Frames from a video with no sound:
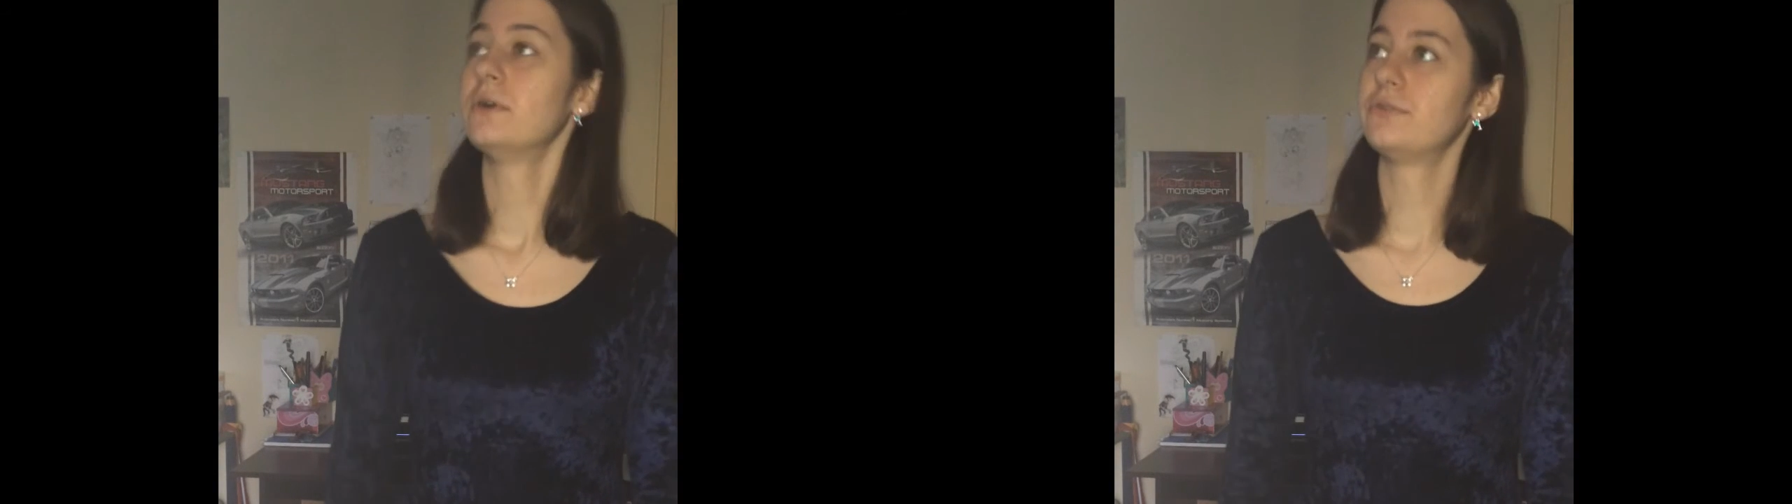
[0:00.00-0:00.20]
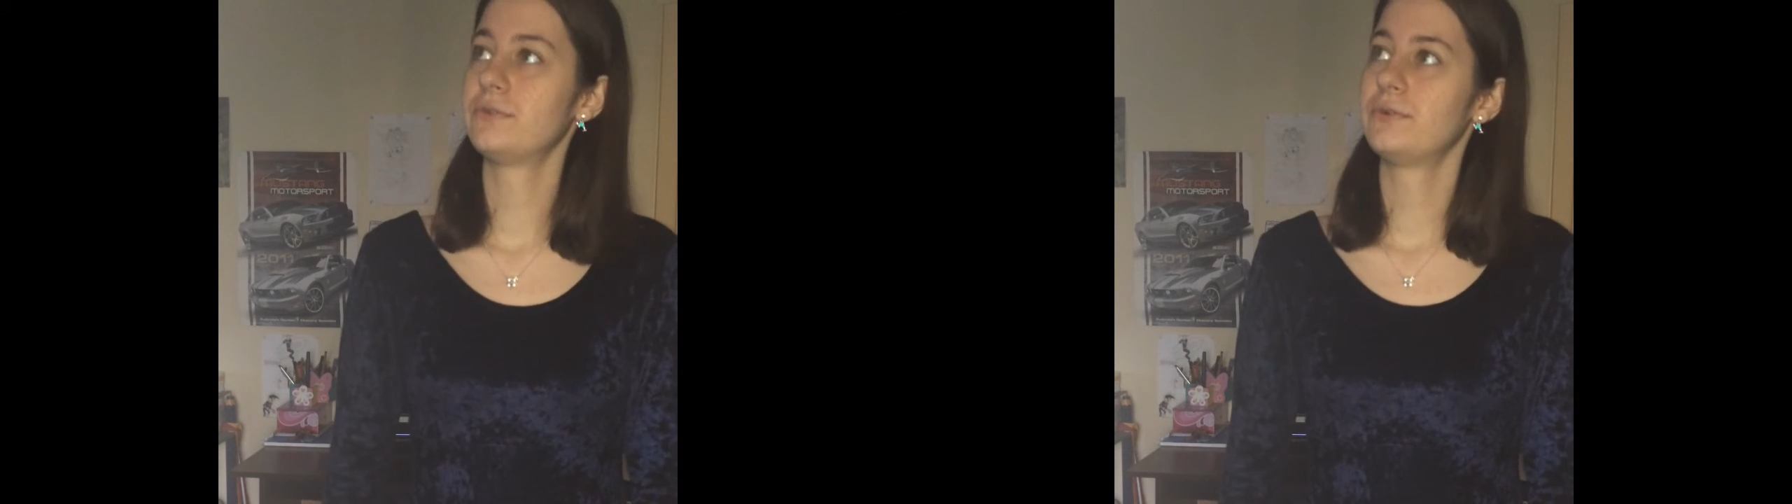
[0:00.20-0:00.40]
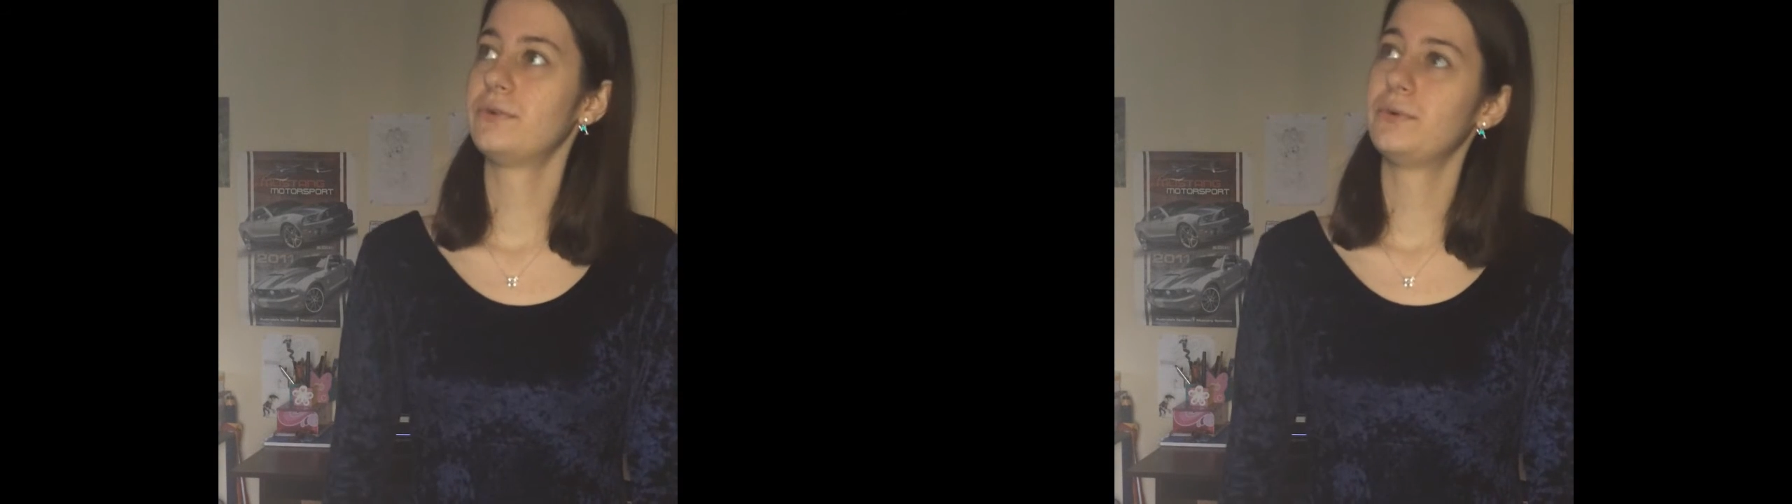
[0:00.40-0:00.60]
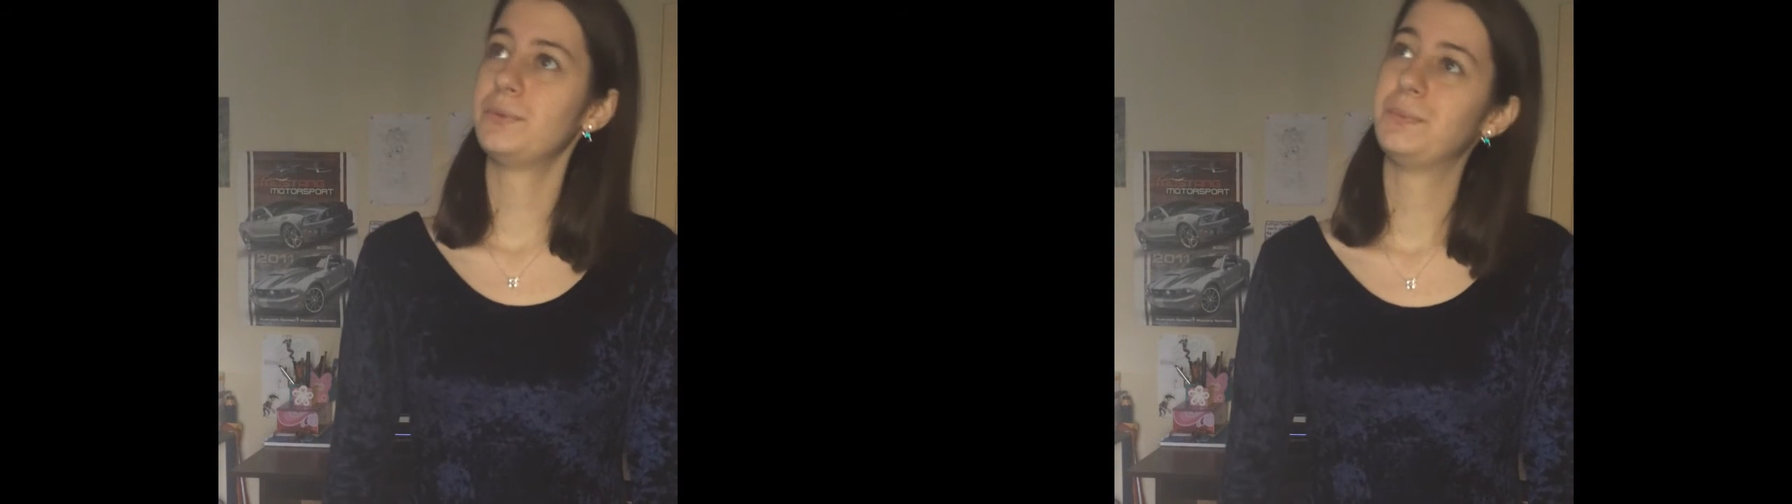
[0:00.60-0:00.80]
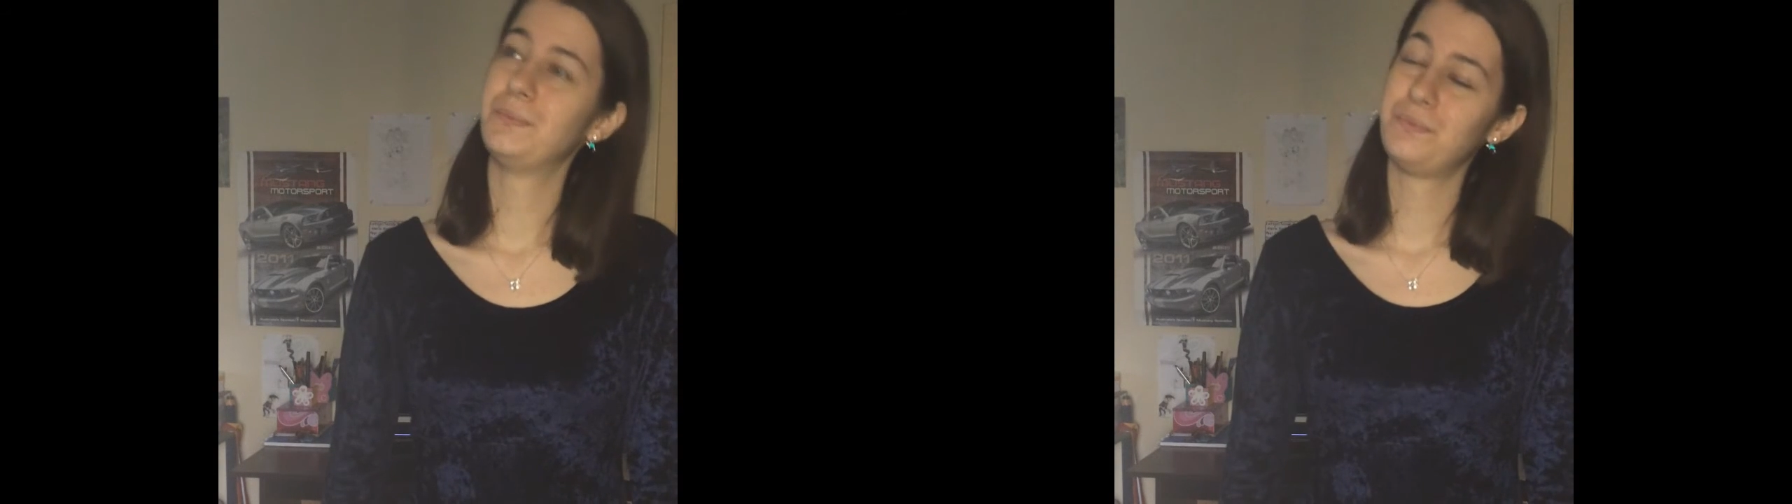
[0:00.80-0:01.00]

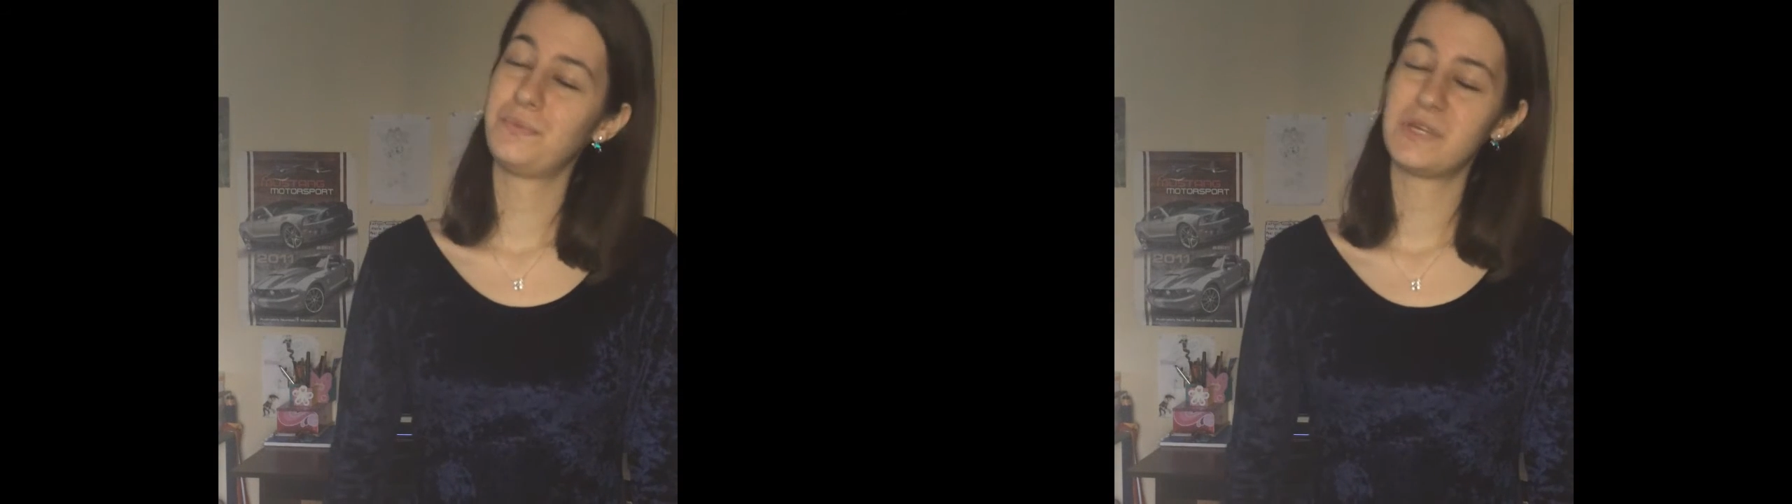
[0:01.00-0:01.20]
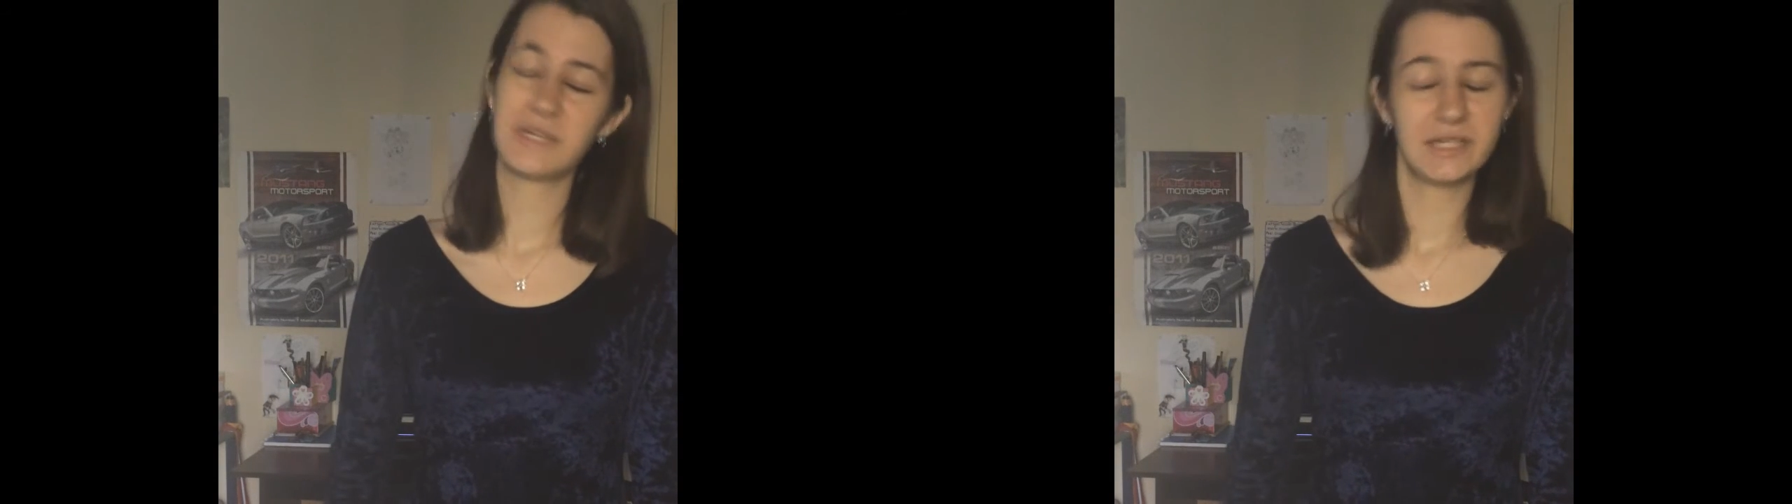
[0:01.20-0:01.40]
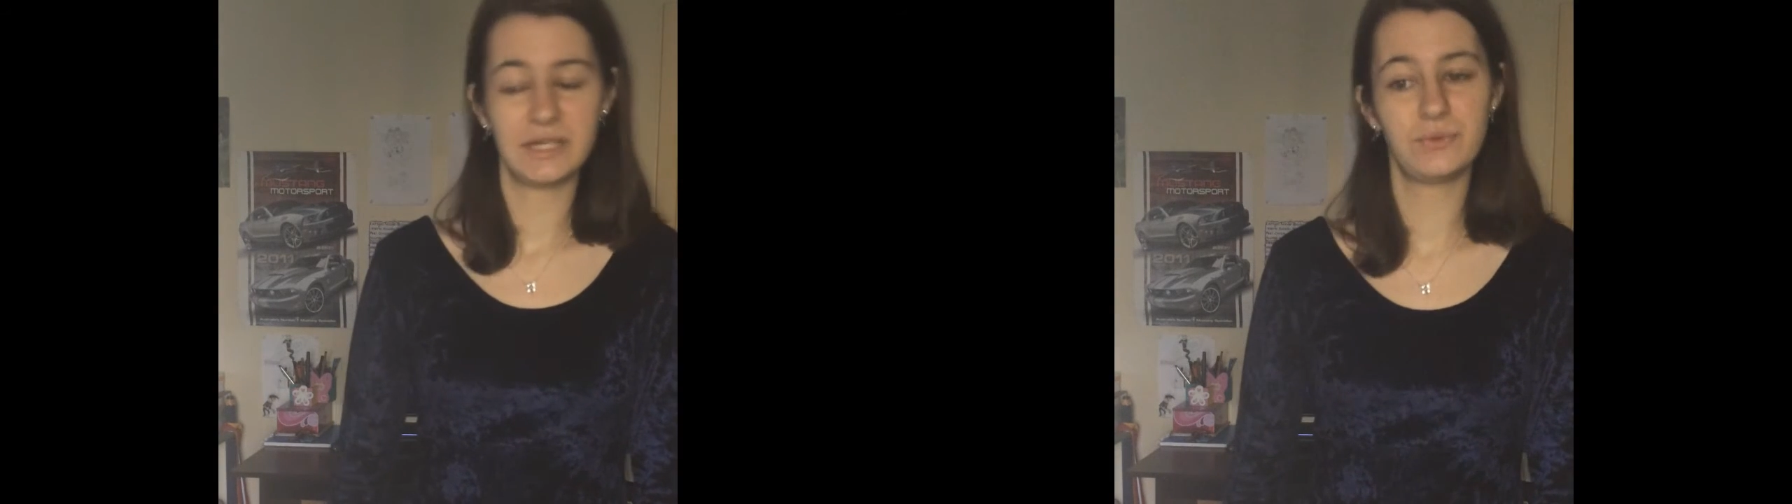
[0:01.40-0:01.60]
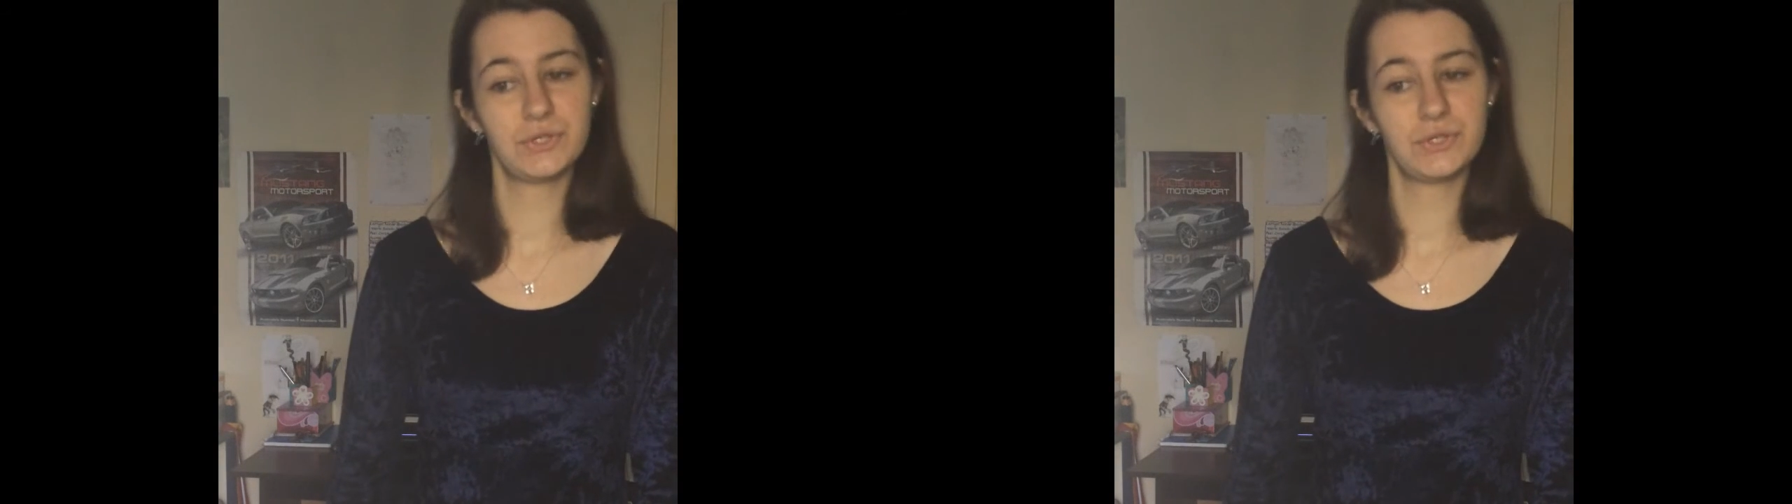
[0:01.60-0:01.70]
Overall, it